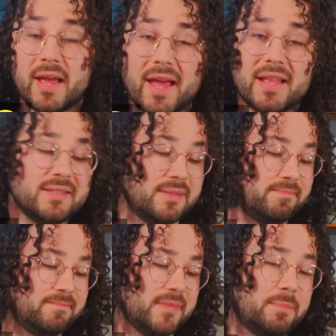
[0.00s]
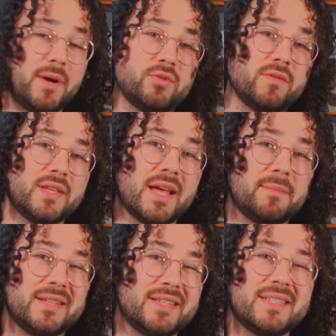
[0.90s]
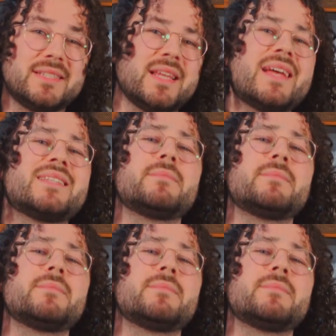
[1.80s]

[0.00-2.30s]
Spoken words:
and the part with the tablet is as a